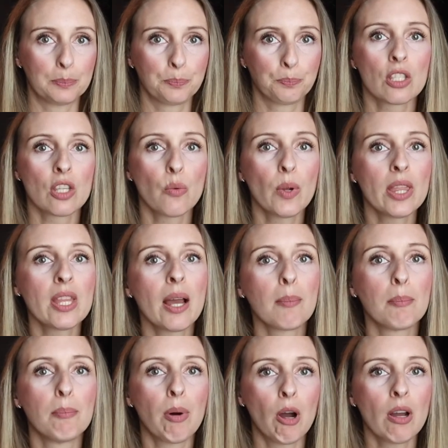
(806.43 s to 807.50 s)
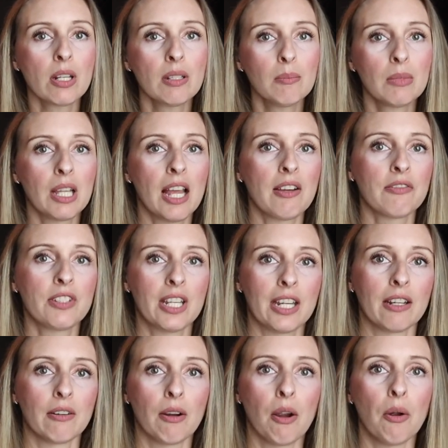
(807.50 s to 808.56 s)
So when that bottom left
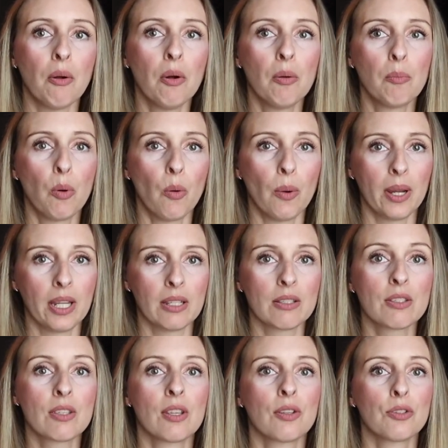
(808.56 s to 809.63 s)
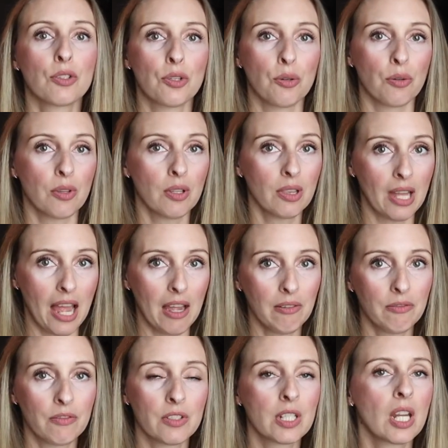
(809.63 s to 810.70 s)
arrow points to the
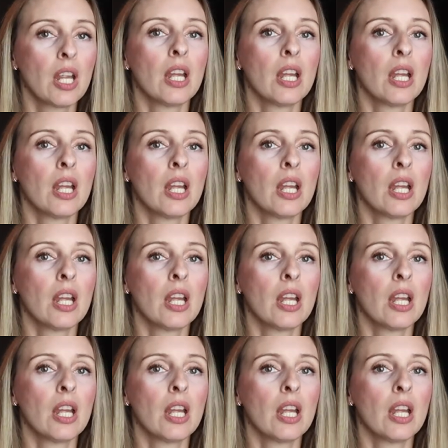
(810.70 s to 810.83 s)
left,